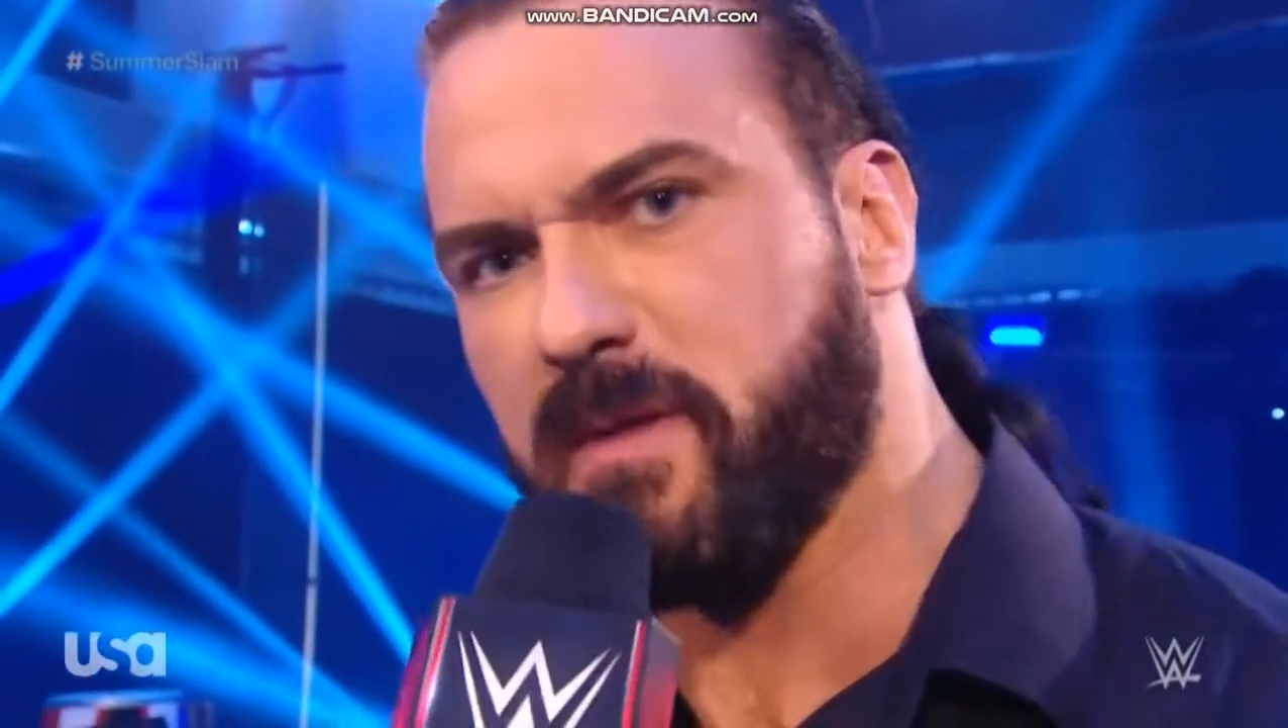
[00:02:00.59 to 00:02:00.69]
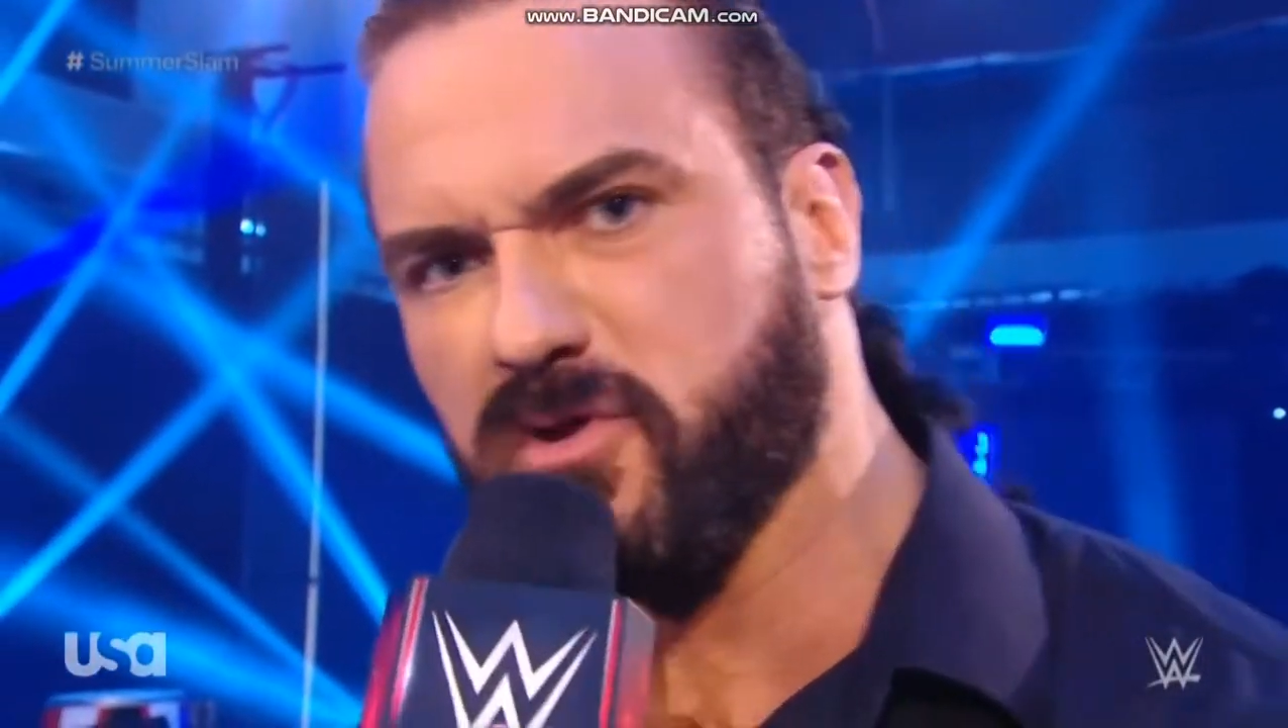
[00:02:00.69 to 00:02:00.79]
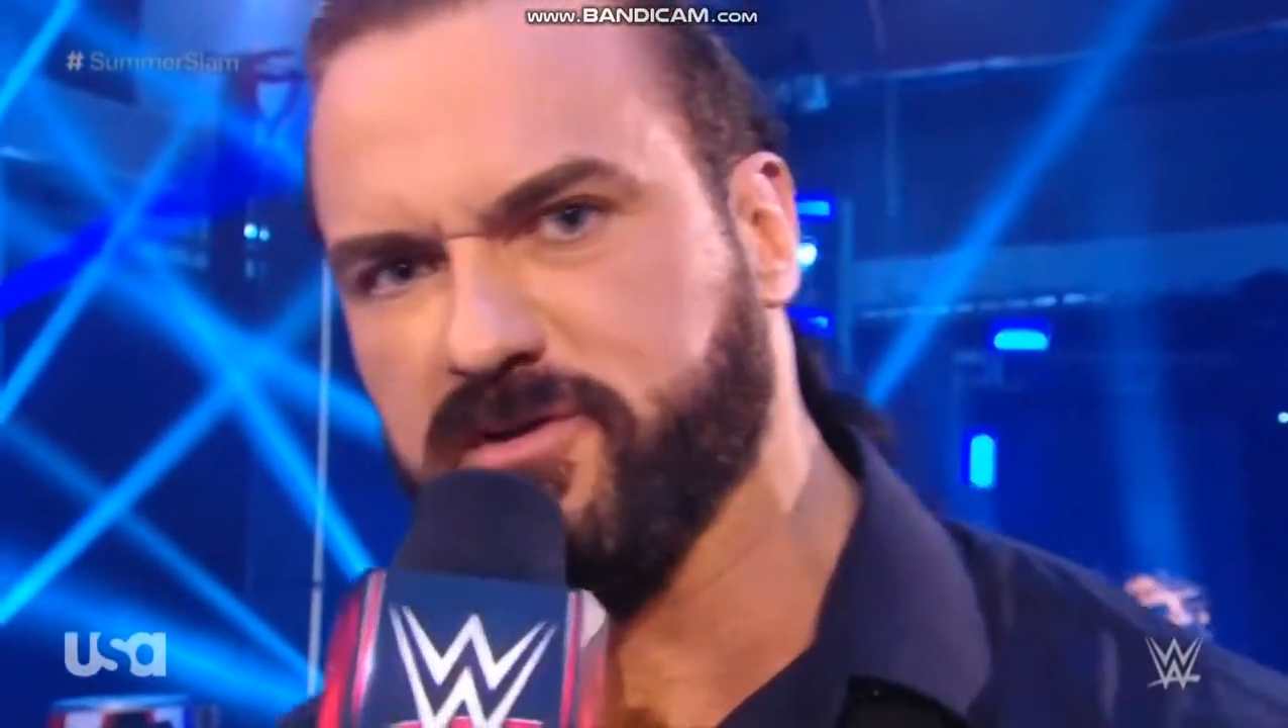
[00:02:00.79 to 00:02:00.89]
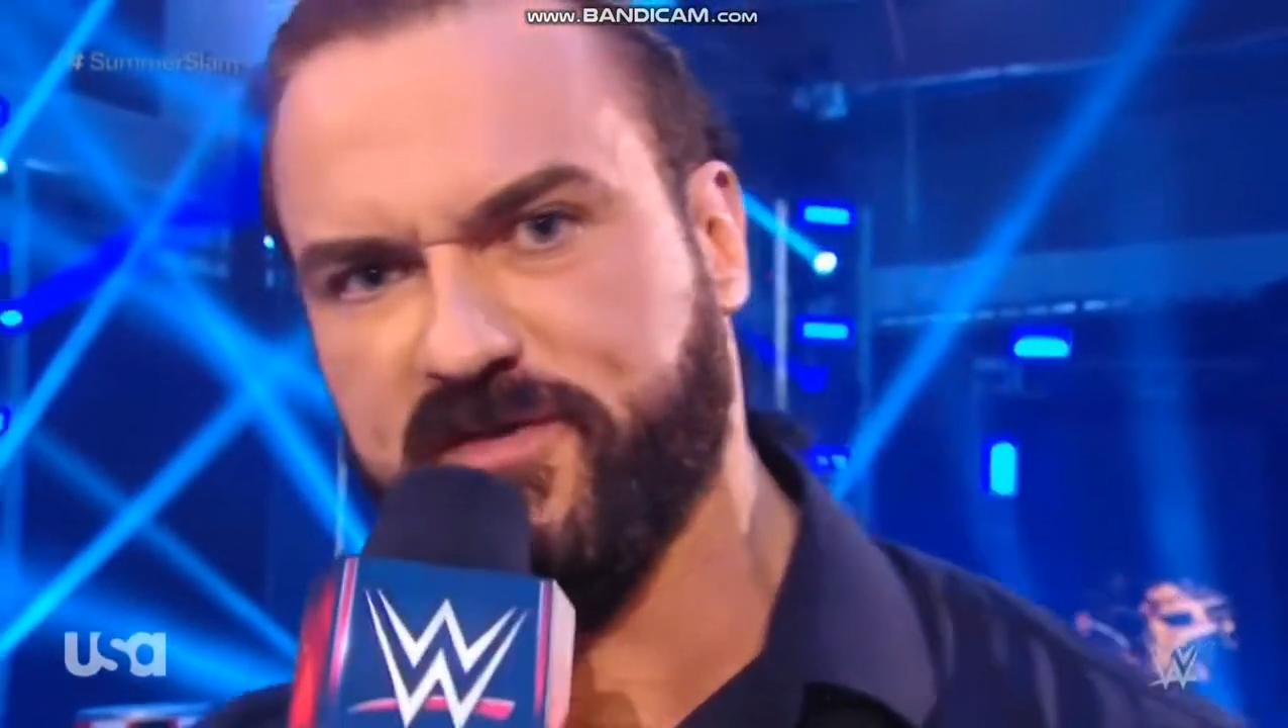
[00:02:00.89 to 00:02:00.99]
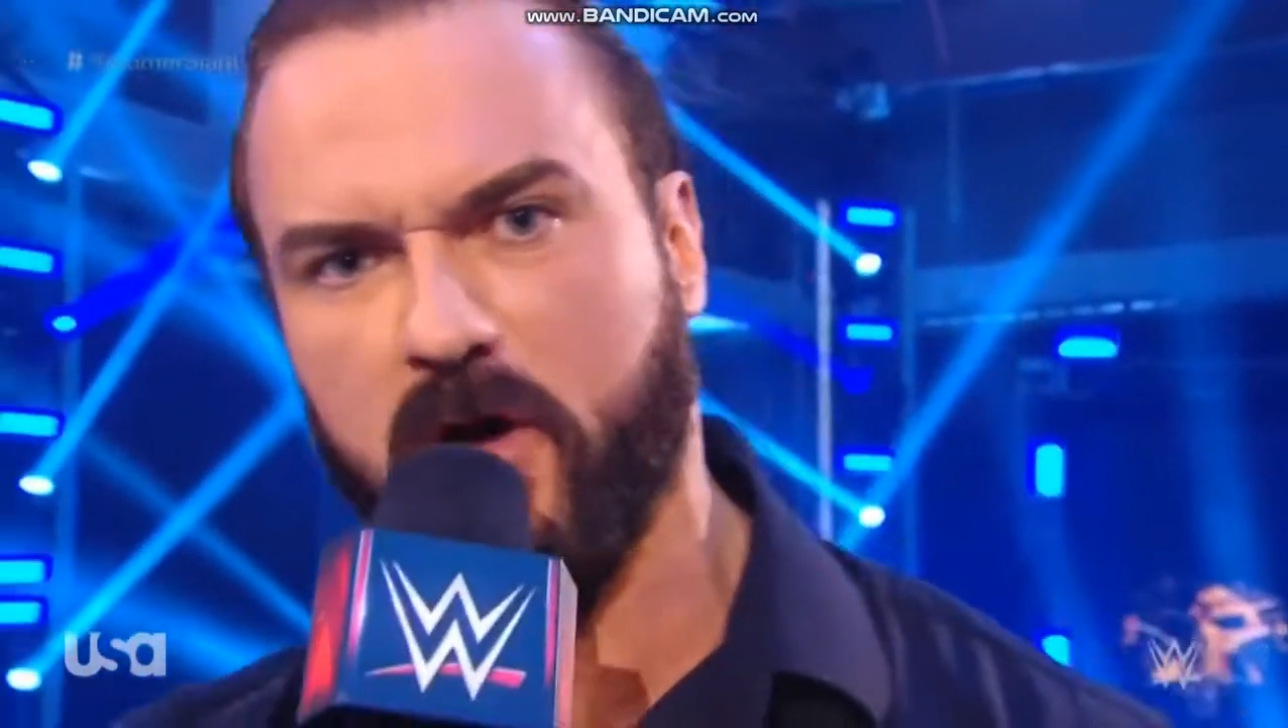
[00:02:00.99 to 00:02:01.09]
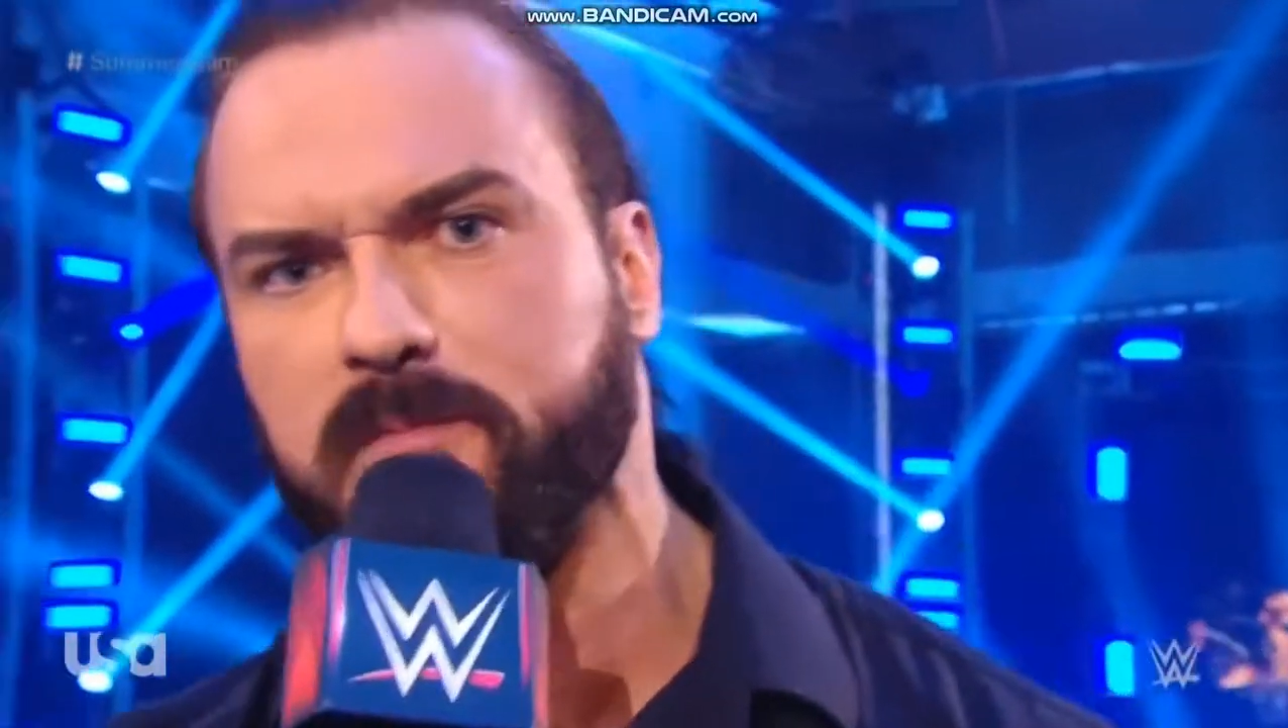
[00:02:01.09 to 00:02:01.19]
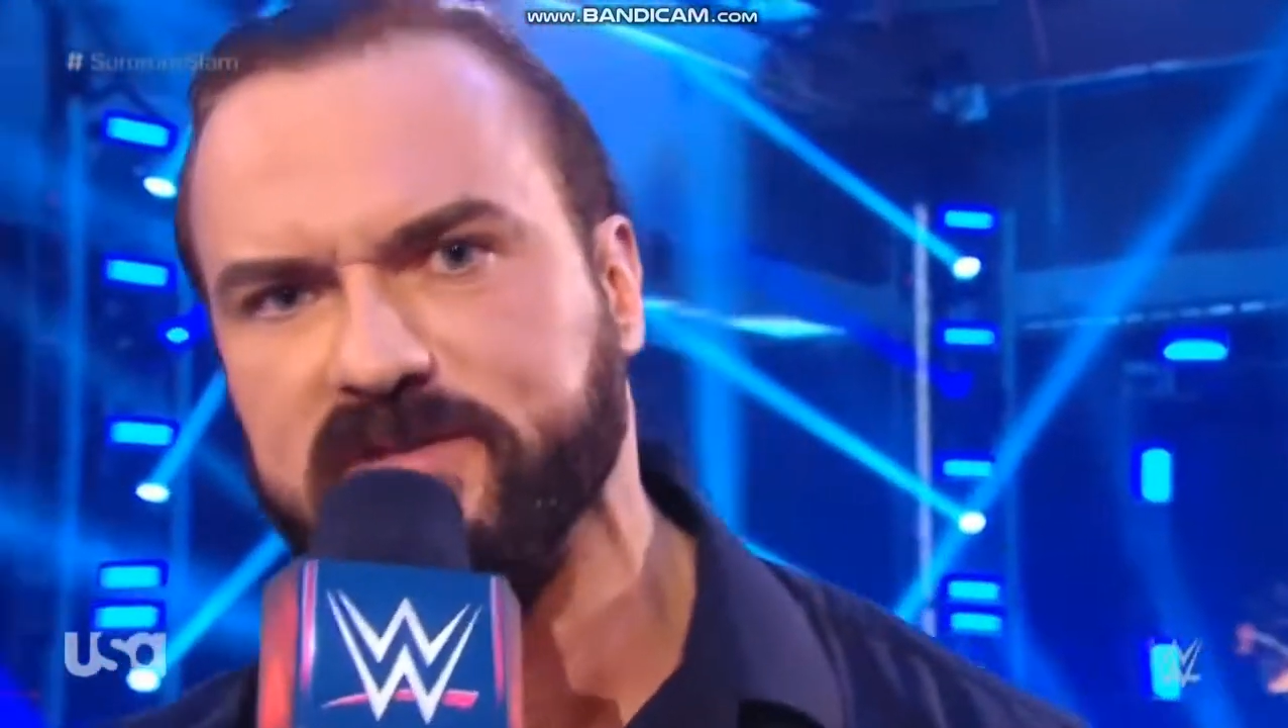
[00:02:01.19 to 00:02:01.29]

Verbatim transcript: Remember those